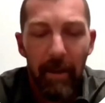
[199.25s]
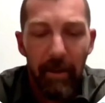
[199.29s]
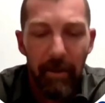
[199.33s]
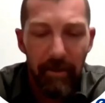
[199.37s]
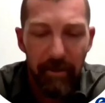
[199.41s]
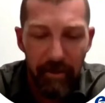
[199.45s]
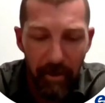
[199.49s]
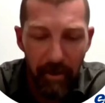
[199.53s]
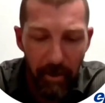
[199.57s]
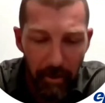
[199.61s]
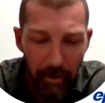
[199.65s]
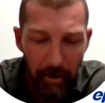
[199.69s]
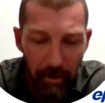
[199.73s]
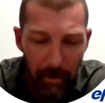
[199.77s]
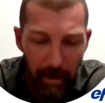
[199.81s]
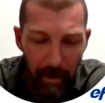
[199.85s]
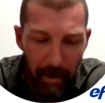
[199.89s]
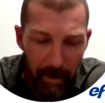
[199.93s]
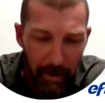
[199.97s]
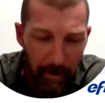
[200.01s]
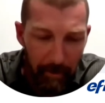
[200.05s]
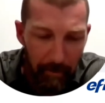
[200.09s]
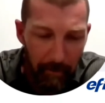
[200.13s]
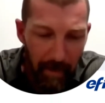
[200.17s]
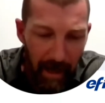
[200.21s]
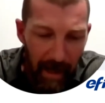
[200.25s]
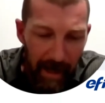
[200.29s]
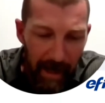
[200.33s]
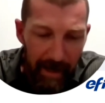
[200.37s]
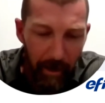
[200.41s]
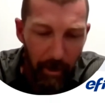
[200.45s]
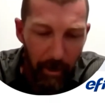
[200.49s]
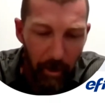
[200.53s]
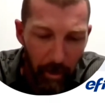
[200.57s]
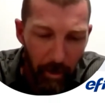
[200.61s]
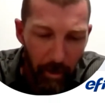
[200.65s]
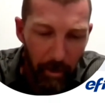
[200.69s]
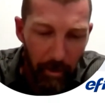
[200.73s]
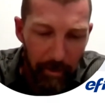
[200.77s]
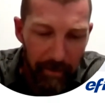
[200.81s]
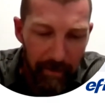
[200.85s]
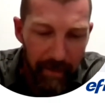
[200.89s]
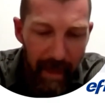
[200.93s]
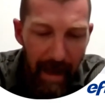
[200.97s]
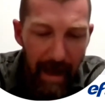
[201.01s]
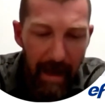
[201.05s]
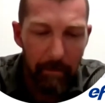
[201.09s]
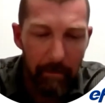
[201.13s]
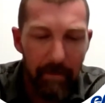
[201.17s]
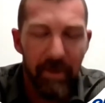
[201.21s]
So I hold
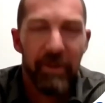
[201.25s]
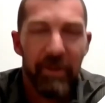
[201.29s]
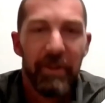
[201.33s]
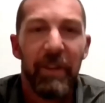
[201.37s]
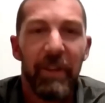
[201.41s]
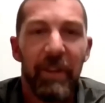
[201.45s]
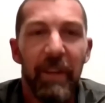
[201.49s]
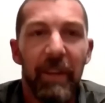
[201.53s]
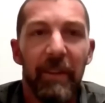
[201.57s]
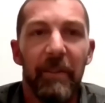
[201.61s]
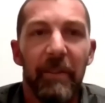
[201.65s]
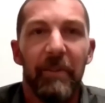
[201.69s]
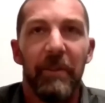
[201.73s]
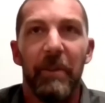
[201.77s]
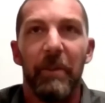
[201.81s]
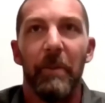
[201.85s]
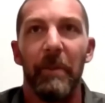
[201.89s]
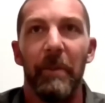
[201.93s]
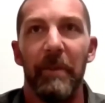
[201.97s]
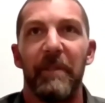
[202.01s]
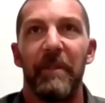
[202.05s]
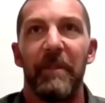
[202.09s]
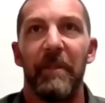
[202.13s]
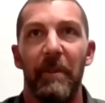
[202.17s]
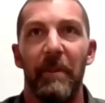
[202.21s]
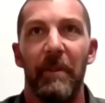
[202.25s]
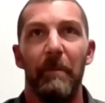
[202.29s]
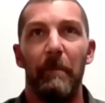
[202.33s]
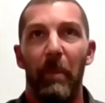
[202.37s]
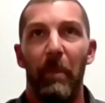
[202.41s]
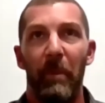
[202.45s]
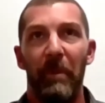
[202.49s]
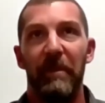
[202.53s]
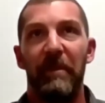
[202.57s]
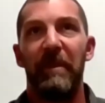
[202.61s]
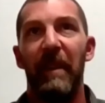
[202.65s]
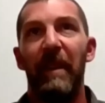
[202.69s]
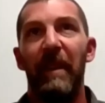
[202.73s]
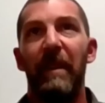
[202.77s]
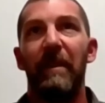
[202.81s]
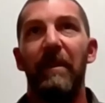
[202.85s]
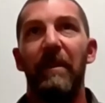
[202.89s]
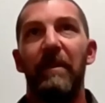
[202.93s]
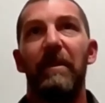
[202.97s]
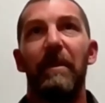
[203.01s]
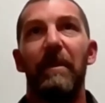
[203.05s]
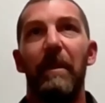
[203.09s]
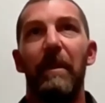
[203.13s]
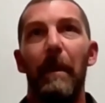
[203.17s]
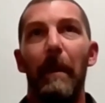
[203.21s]
that machine to a certain
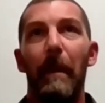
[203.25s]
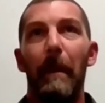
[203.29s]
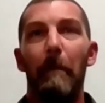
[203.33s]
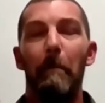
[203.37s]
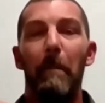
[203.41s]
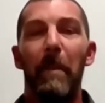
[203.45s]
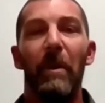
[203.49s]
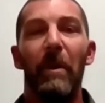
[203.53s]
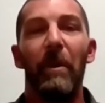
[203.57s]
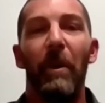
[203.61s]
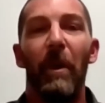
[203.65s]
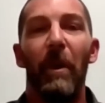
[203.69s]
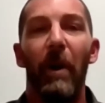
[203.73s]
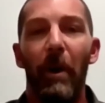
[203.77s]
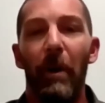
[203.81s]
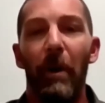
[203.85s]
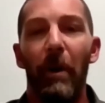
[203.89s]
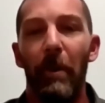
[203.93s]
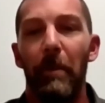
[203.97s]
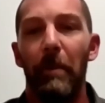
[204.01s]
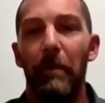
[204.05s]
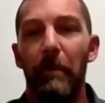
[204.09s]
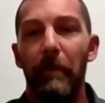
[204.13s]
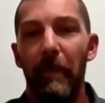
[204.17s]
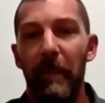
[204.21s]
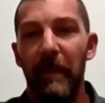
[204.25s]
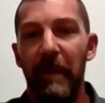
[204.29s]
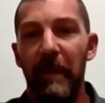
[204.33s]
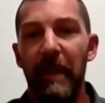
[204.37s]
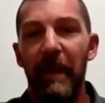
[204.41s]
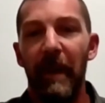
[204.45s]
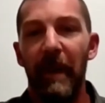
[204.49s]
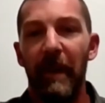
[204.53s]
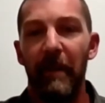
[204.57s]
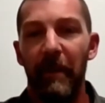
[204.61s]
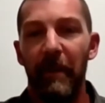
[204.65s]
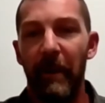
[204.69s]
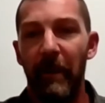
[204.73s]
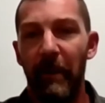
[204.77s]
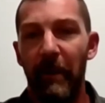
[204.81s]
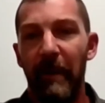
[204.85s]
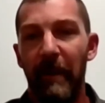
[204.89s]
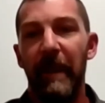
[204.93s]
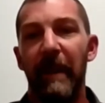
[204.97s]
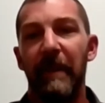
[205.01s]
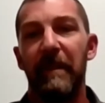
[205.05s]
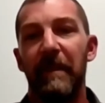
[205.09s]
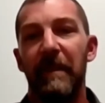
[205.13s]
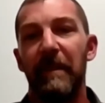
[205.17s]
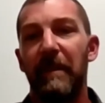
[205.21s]
percentage below the other
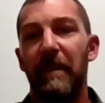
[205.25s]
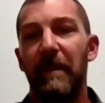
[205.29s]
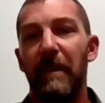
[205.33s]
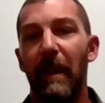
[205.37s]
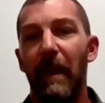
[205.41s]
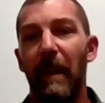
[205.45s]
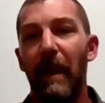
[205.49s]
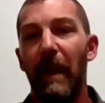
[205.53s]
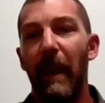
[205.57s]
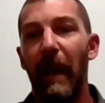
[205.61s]
iridescents,